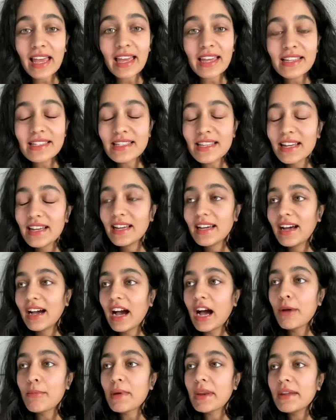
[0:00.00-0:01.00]
days.
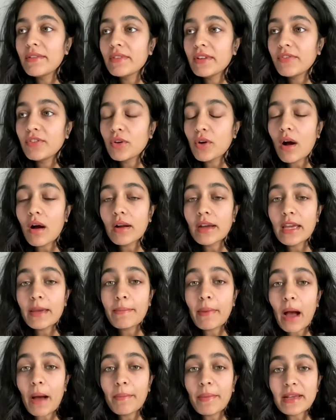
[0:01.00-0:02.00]
And even if you can't
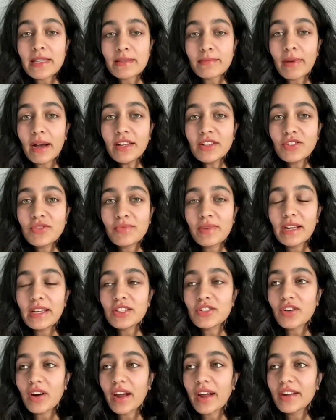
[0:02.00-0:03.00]
keep it up as much,
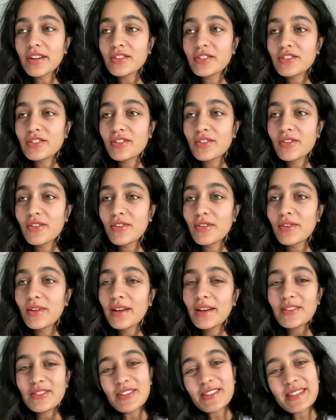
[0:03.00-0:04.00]
really trying to
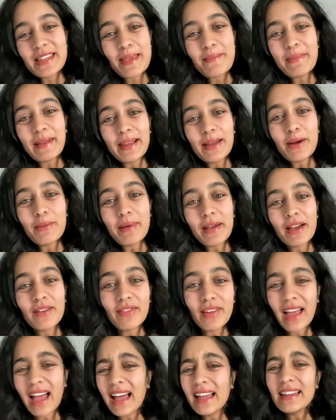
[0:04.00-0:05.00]
just keep a little bit
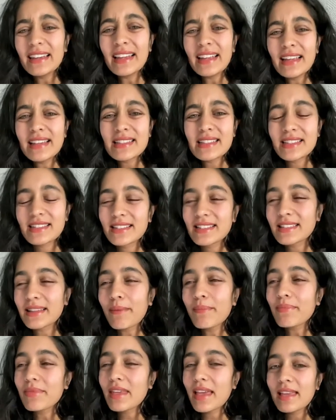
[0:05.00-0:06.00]
of it, at least
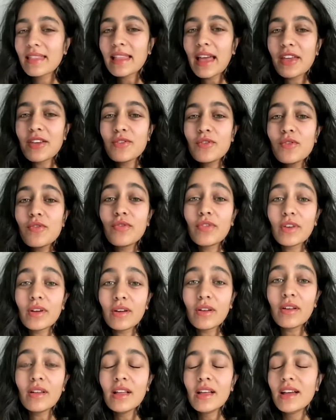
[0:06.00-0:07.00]
something that you
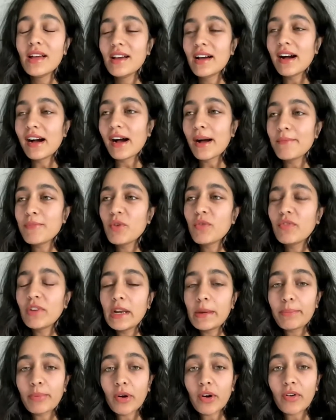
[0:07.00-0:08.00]
feel you've
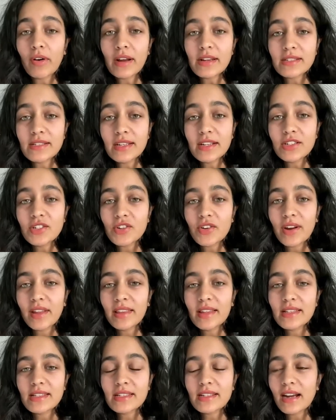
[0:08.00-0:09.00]
really progressed in
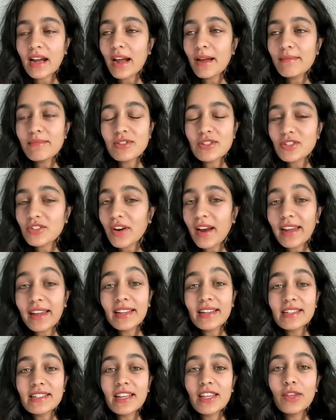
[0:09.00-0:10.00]
during this time. Just try and
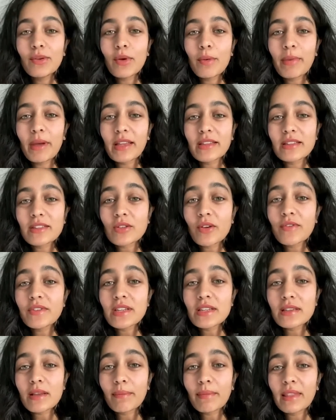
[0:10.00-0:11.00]
continue it because it's
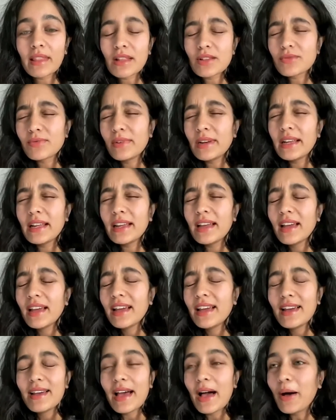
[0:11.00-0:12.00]
obviously something that's really
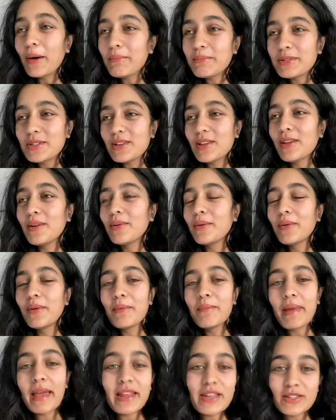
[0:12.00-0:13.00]
helped you
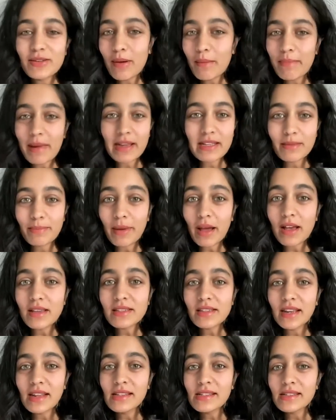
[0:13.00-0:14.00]
or made you a better
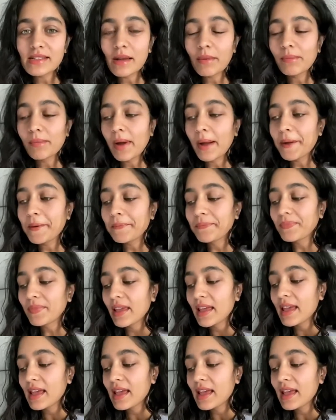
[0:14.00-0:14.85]
person in some way.